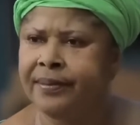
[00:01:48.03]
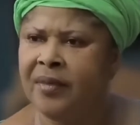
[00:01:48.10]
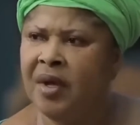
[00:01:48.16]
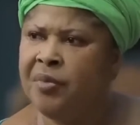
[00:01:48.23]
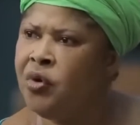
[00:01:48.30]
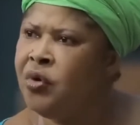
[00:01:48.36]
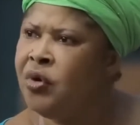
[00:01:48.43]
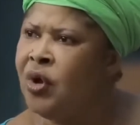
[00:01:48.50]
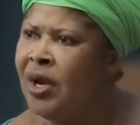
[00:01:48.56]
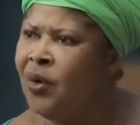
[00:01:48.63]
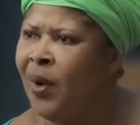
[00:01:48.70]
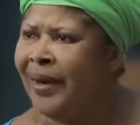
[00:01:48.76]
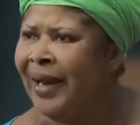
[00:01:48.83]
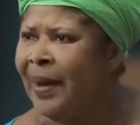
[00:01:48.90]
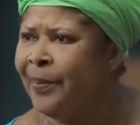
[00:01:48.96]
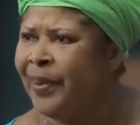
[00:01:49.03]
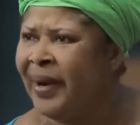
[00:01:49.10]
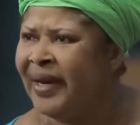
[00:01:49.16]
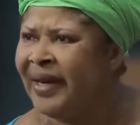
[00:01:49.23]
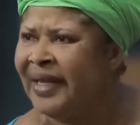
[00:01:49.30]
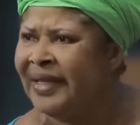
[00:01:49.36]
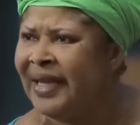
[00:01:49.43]
You're the one that
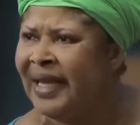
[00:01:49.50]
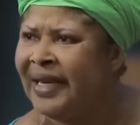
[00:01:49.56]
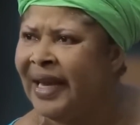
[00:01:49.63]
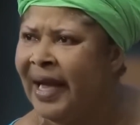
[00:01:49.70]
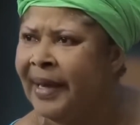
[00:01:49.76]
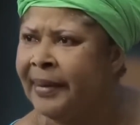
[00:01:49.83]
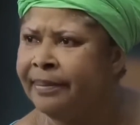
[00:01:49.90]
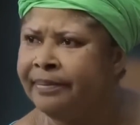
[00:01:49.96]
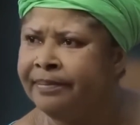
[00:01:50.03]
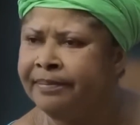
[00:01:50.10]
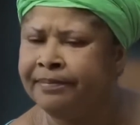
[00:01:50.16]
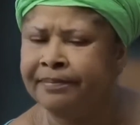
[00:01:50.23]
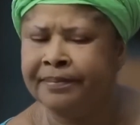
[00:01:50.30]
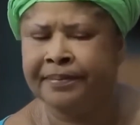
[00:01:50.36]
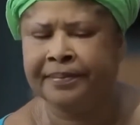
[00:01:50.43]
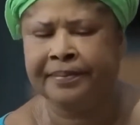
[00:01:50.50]
impregnated her. Mm.